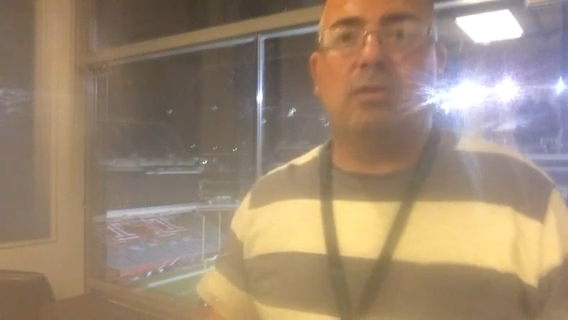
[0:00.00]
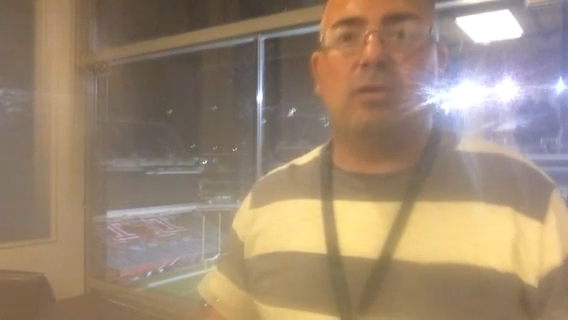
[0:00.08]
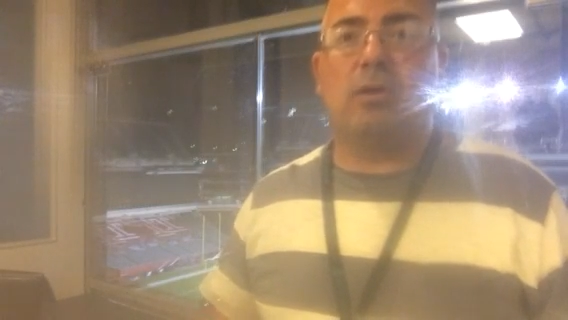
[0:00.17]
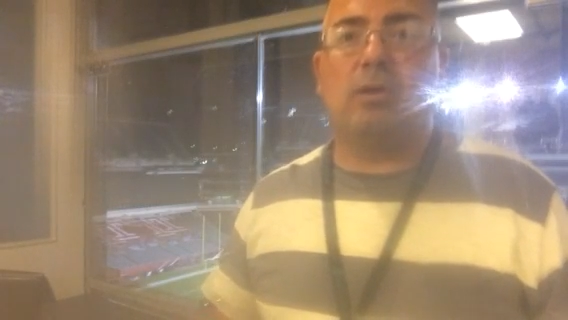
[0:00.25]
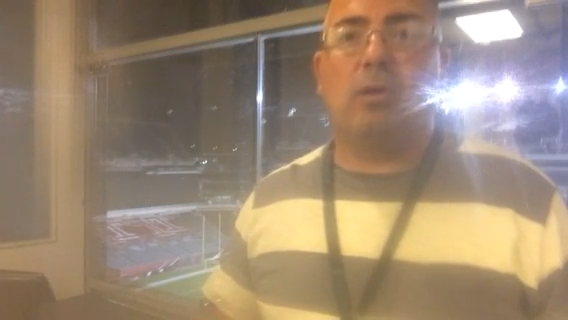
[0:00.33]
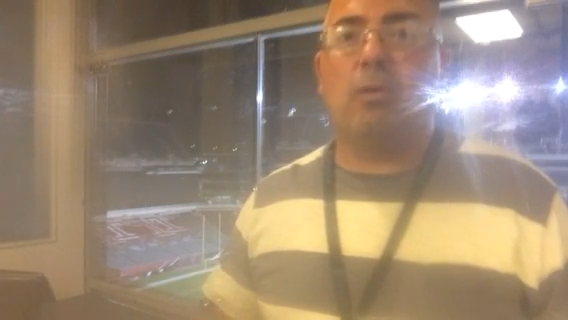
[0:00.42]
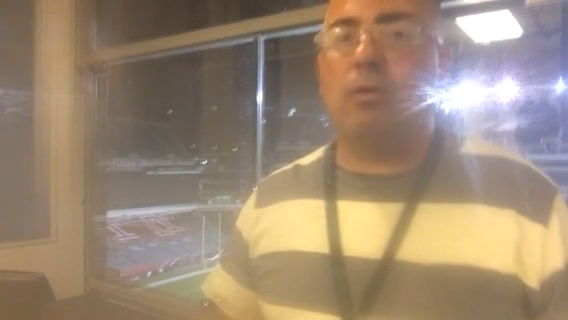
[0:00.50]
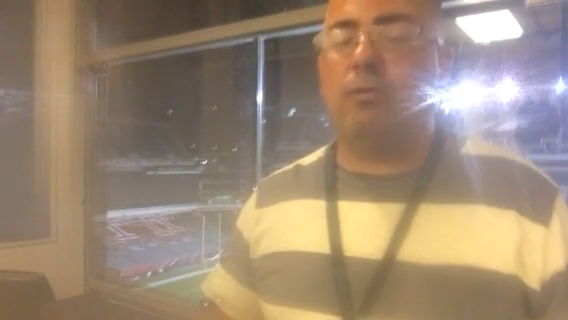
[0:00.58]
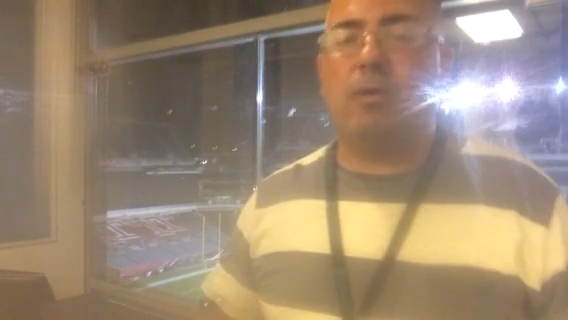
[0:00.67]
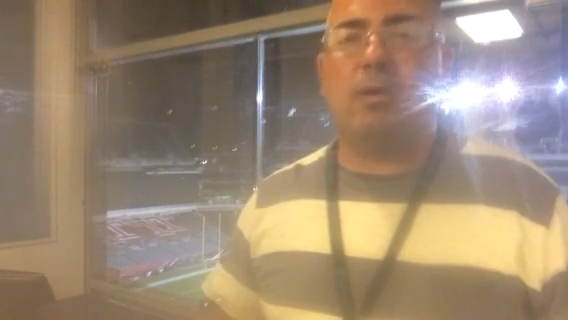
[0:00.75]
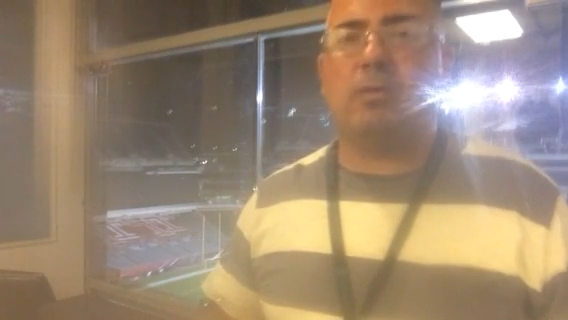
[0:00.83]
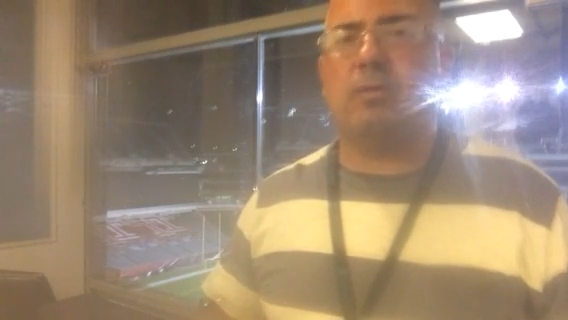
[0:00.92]
Darnell
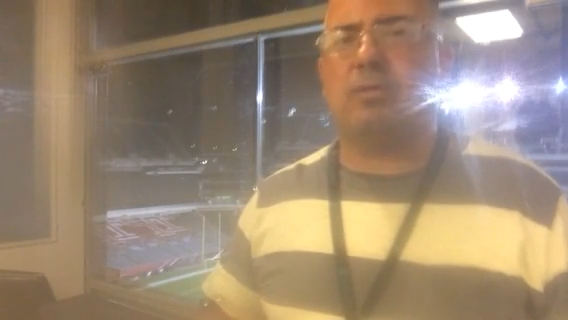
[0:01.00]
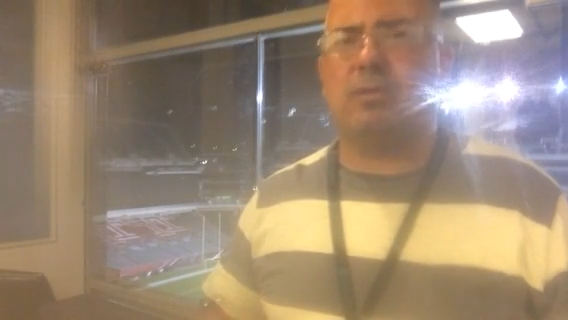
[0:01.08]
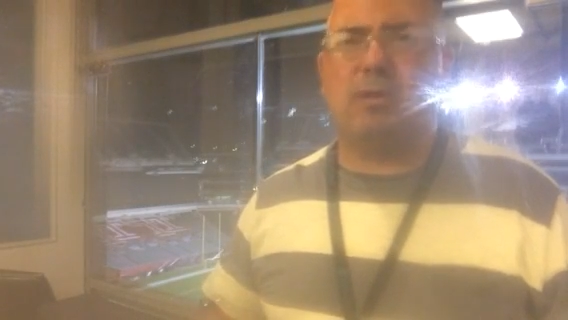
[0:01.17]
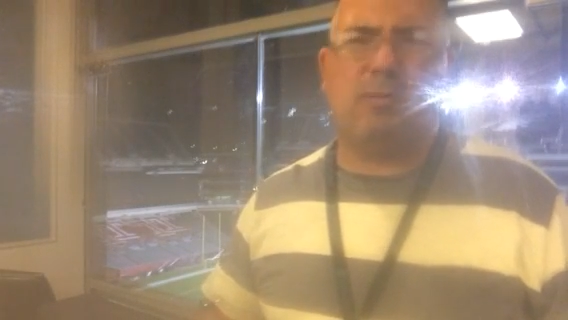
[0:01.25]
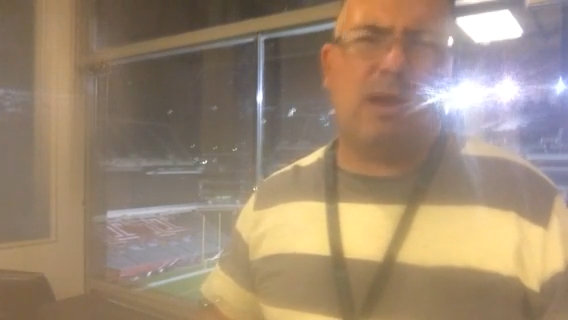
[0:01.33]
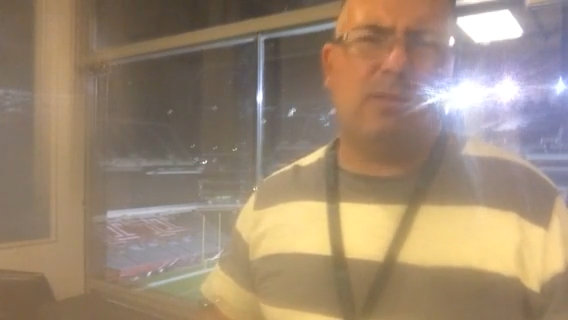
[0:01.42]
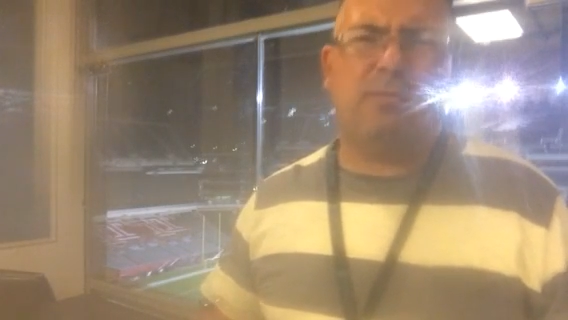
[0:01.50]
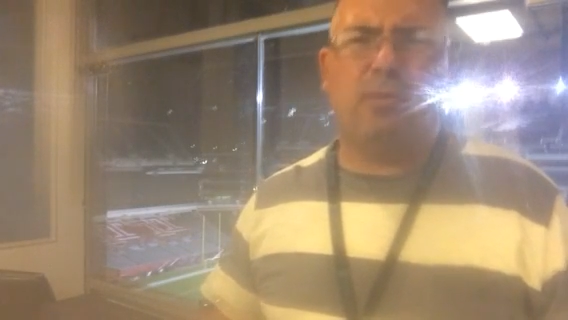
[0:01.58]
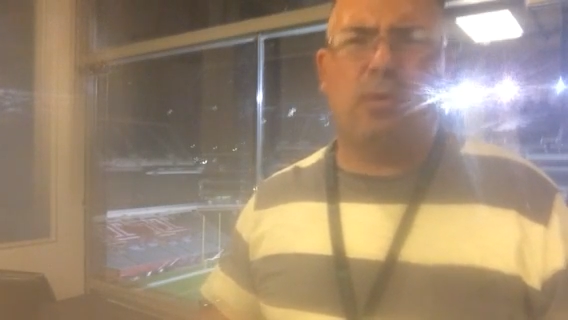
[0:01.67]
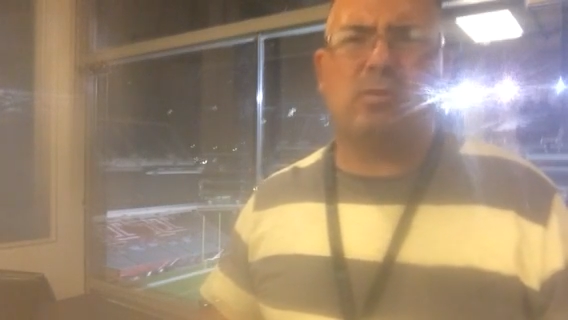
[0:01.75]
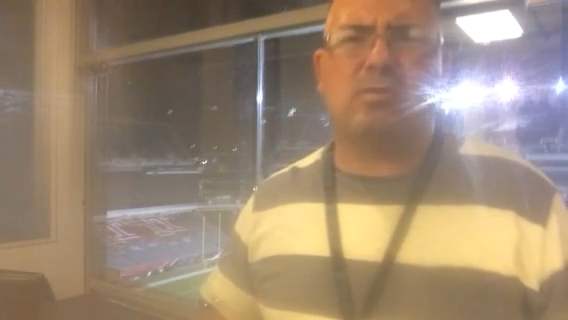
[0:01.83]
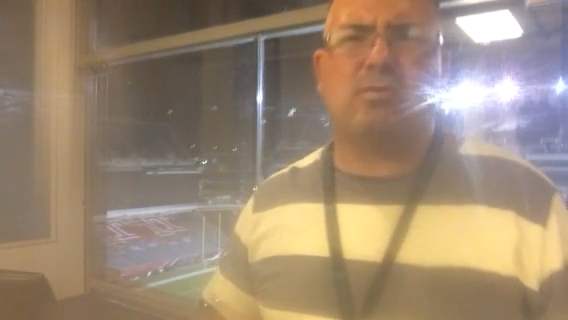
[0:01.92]
Wolfolk was around
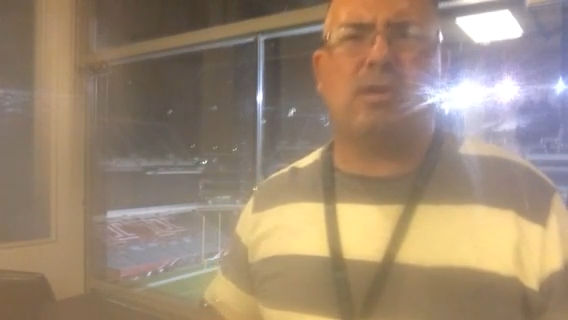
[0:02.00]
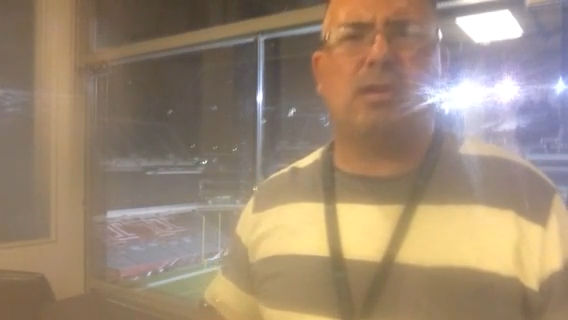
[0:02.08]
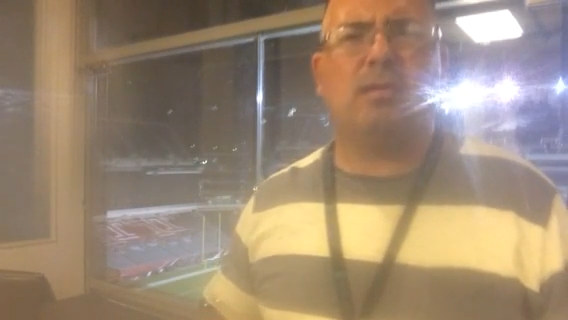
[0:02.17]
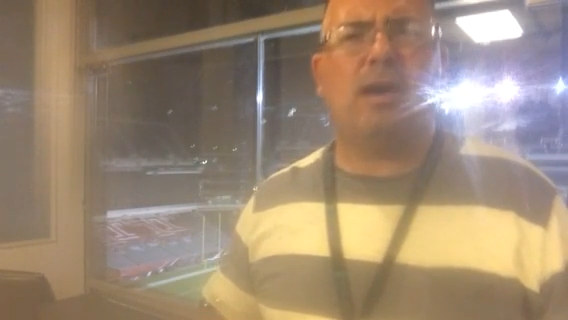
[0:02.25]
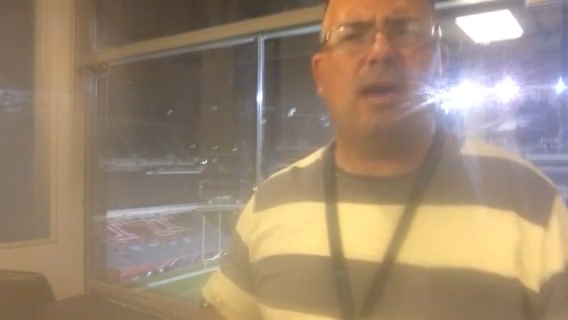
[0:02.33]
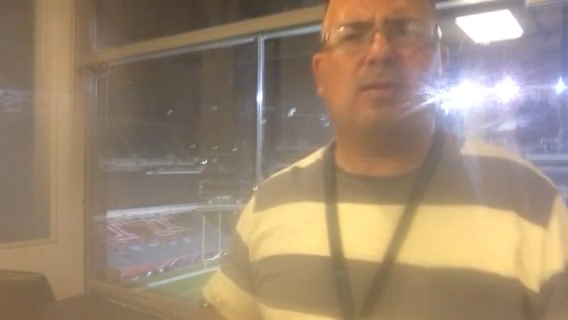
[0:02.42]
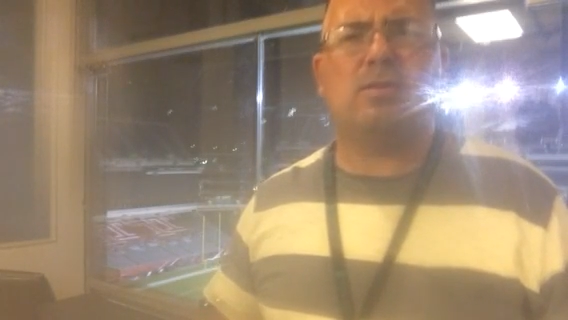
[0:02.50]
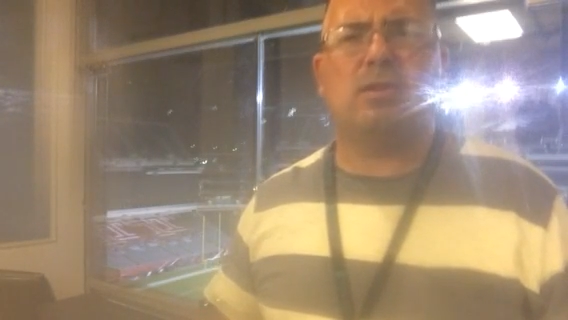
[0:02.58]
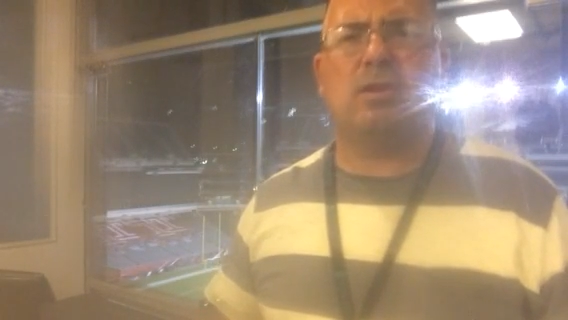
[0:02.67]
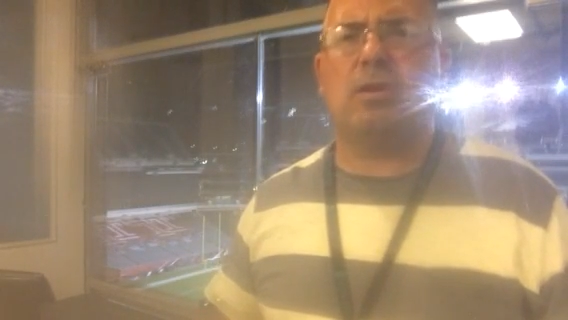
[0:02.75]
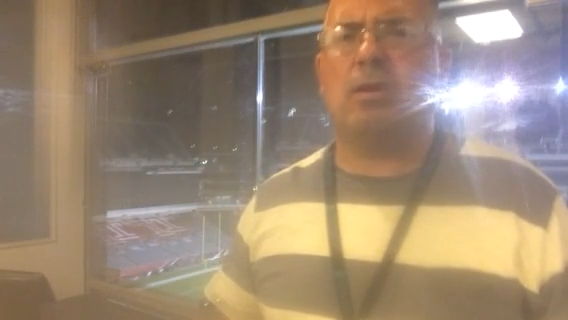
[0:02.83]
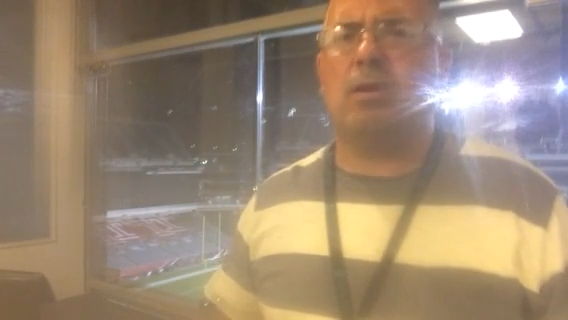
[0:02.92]
fourth string last
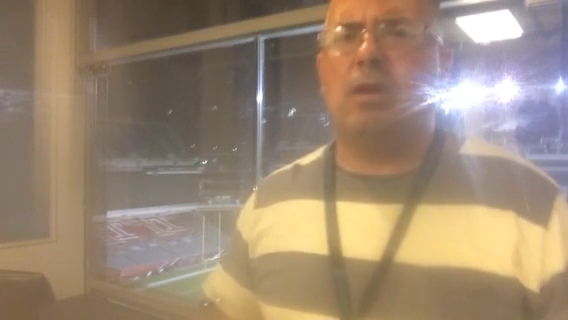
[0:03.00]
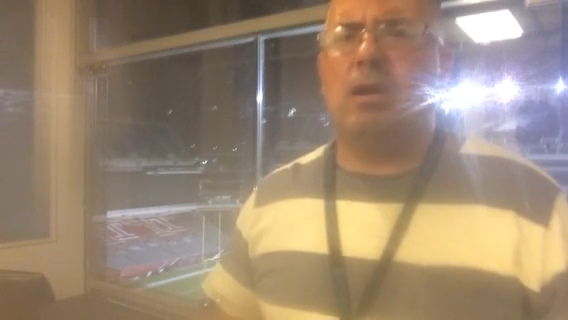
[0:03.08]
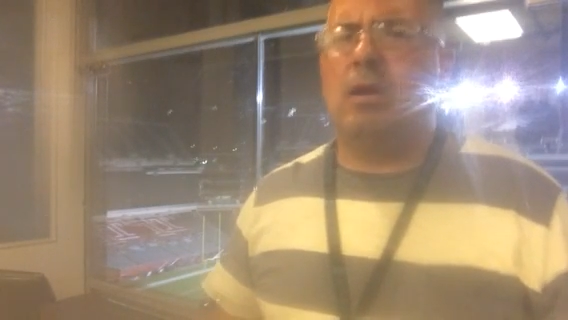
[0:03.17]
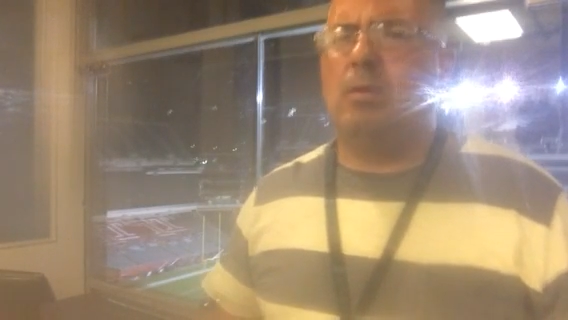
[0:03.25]
year,